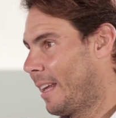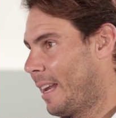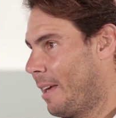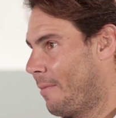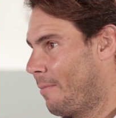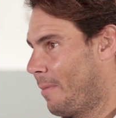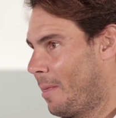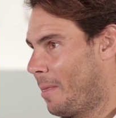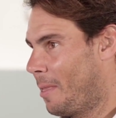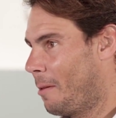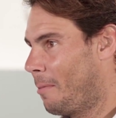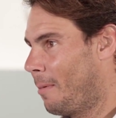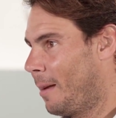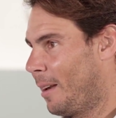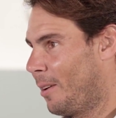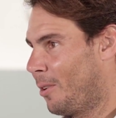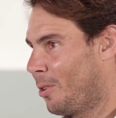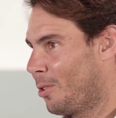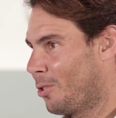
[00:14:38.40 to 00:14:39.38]
was that
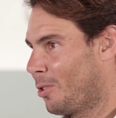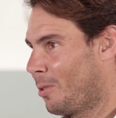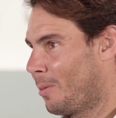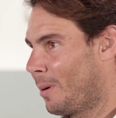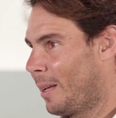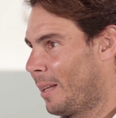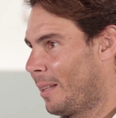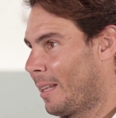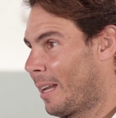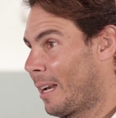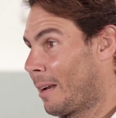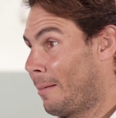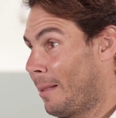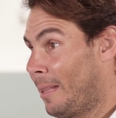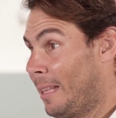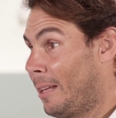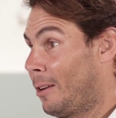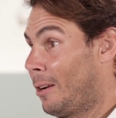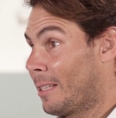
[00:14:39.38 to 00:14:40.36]
Borg was
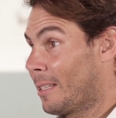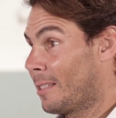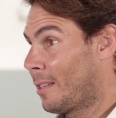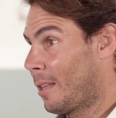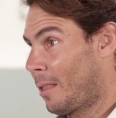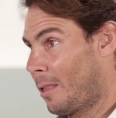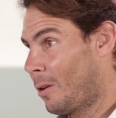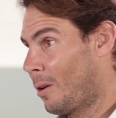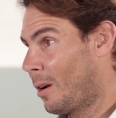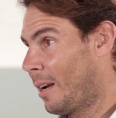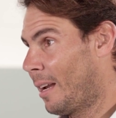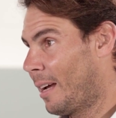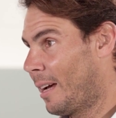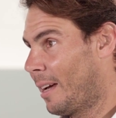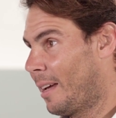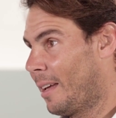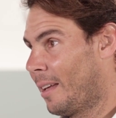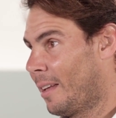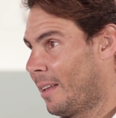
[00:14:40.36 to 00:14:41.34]
undefeatable.
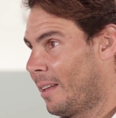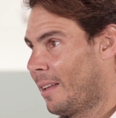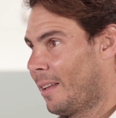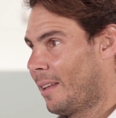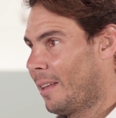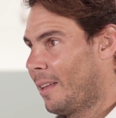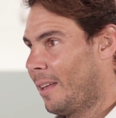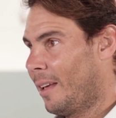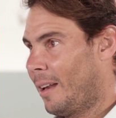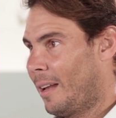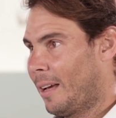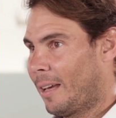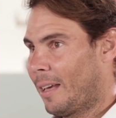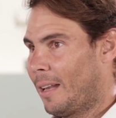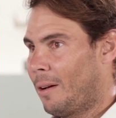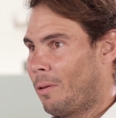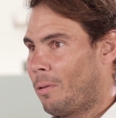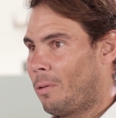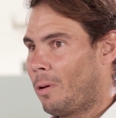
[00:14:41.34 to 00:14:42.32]
The feeling
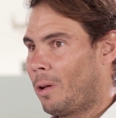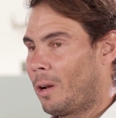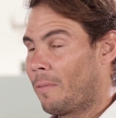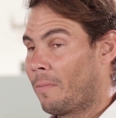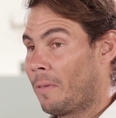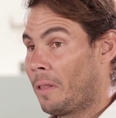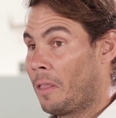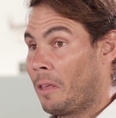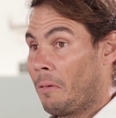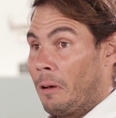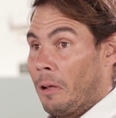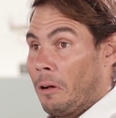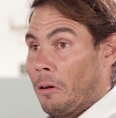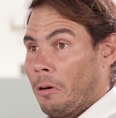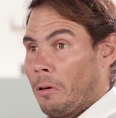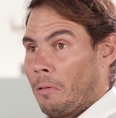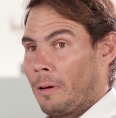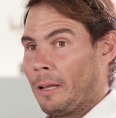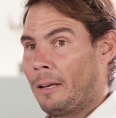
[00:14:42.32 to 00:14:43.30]
I had was that
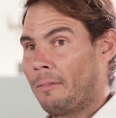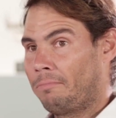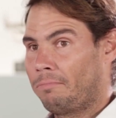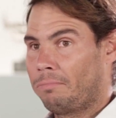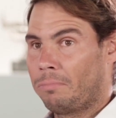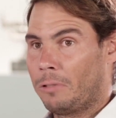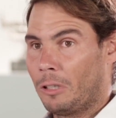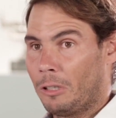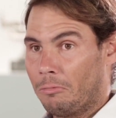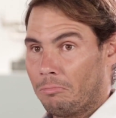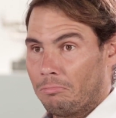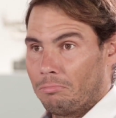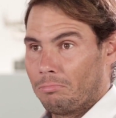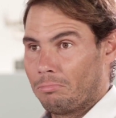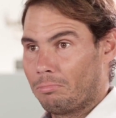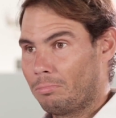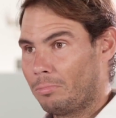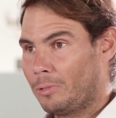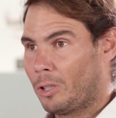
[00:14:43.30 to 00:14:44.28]
he was an
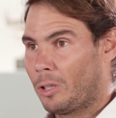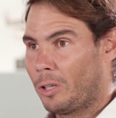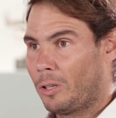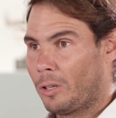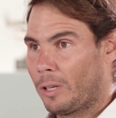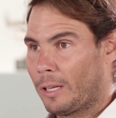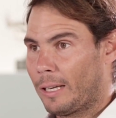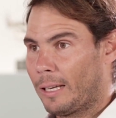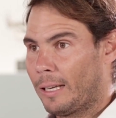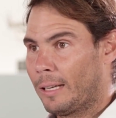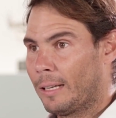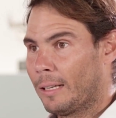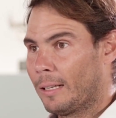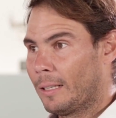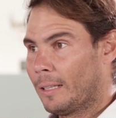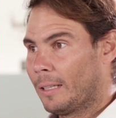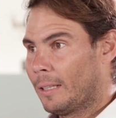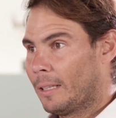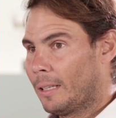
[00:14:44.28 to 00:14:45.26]
undefeatable
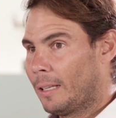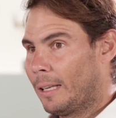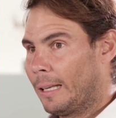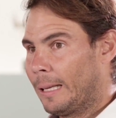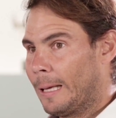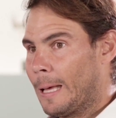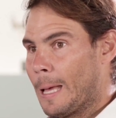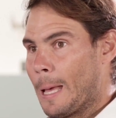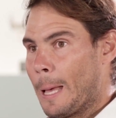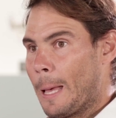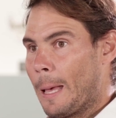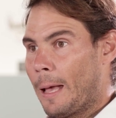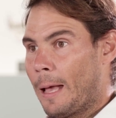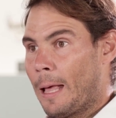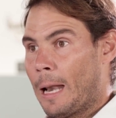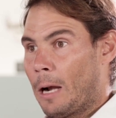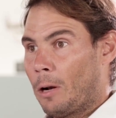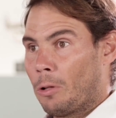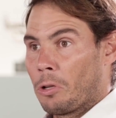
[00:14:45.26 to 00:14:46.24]
titan of
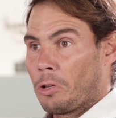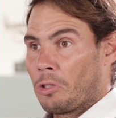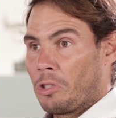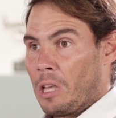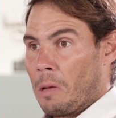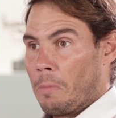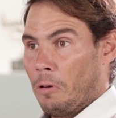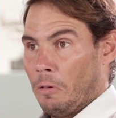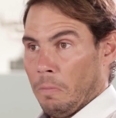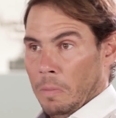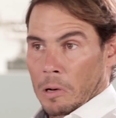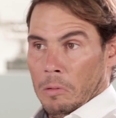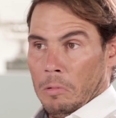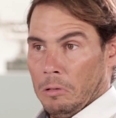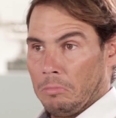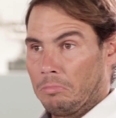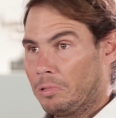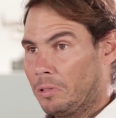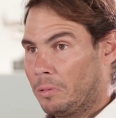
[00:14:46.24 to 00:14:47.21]
tennis. So I
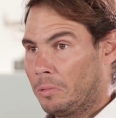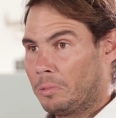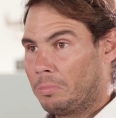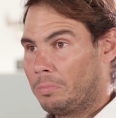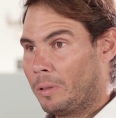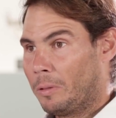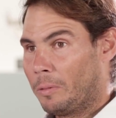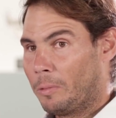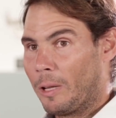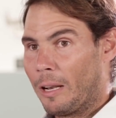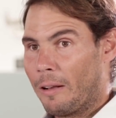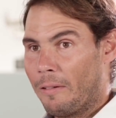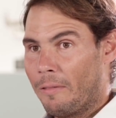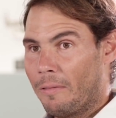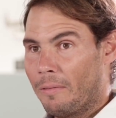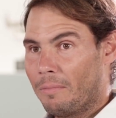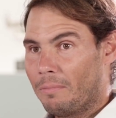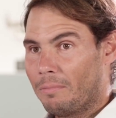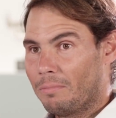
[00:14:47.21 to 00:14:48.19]
think it was a different
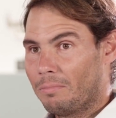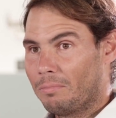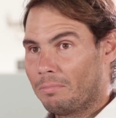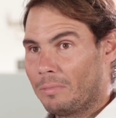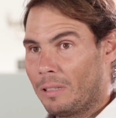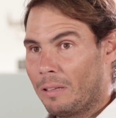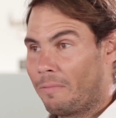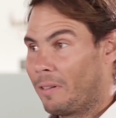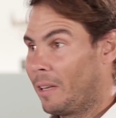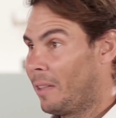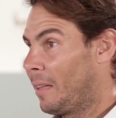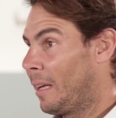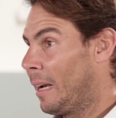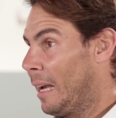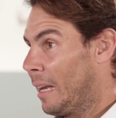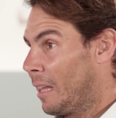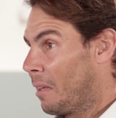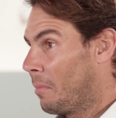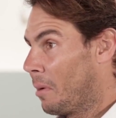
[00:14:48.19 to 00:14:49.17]
time, but I
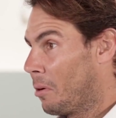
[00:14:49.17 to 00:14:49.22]
would